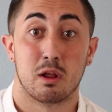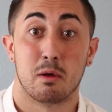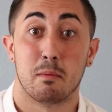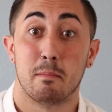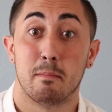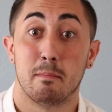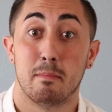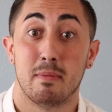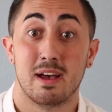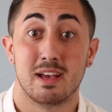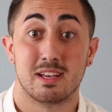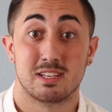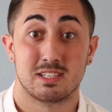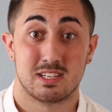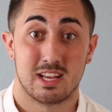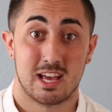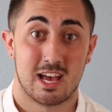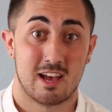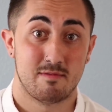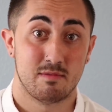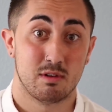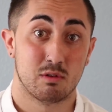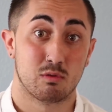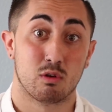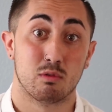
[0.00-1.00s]
it best to
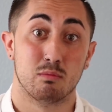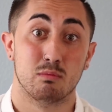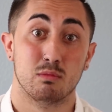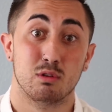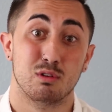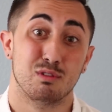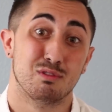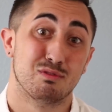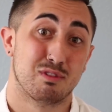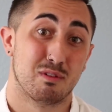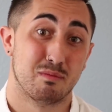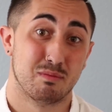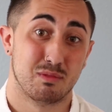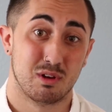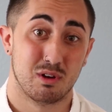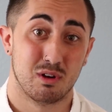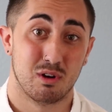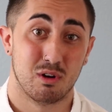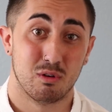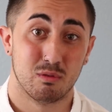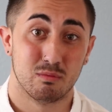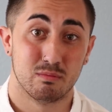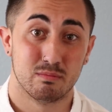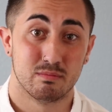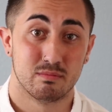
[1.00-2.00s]
have me removed from the
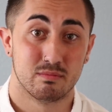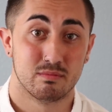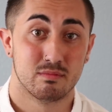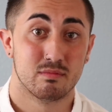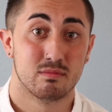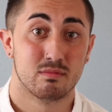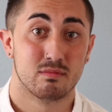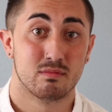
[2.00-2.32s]
home.